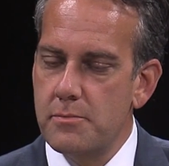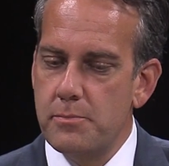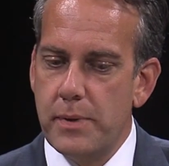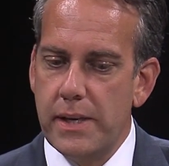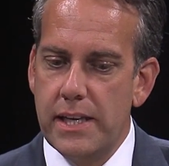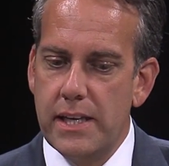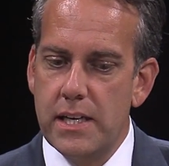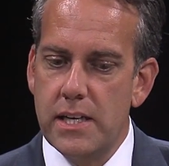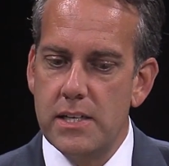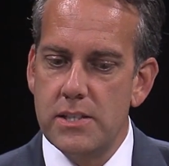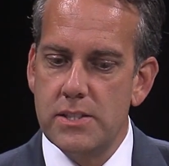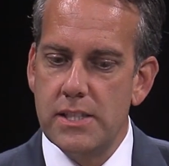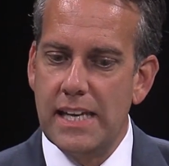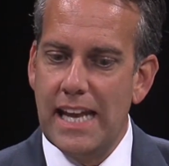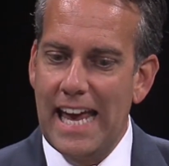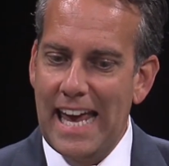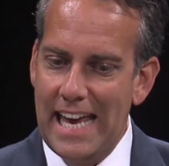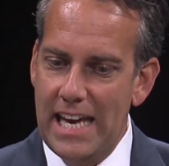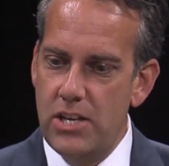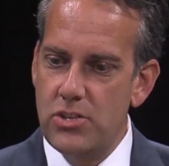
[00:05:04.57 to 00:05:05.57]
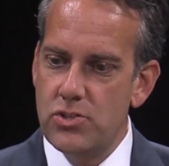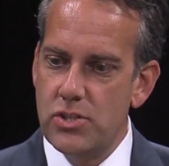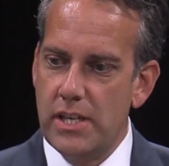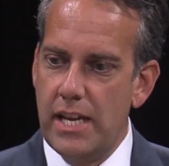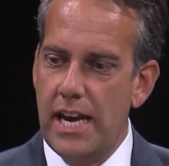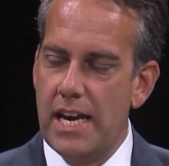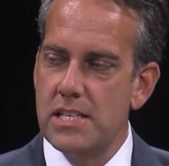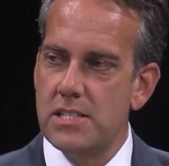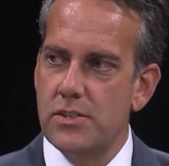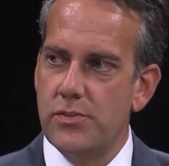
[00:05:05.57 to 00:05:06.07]
Because an agent
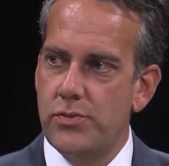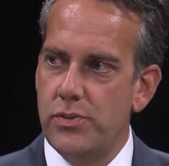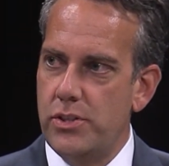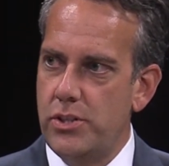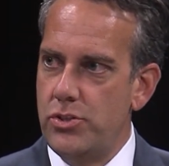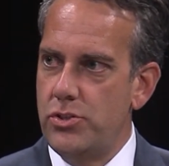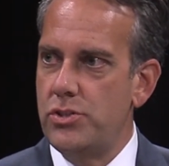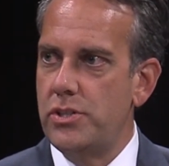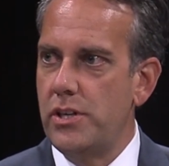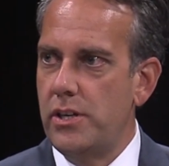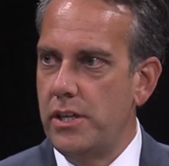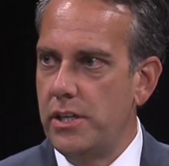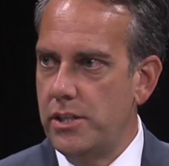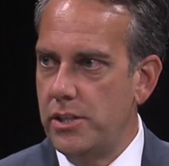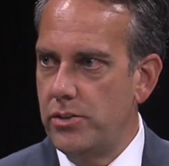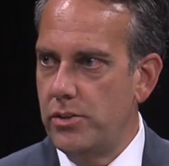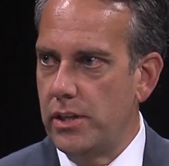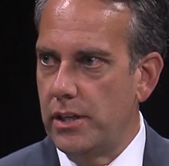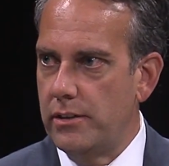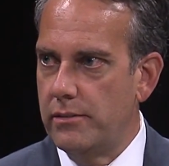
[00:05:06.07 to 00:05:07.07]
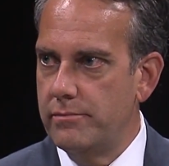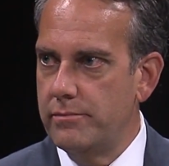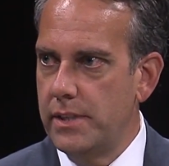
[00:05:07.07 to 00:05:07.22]
has a fiduciary duty.